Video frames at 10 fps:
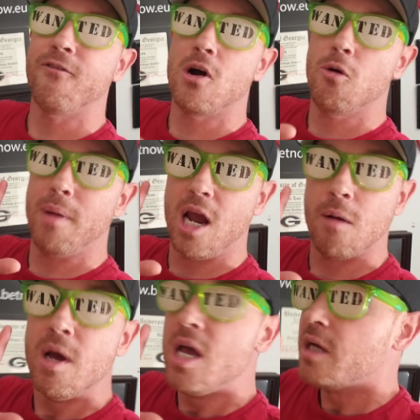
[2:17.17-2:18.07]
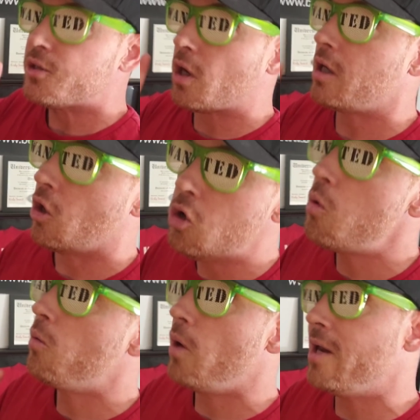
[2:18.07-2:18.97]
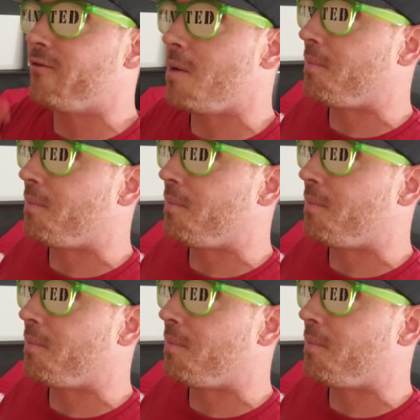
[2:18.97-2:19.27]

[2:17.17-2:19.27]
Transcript: Finebaum, you say, who would win if they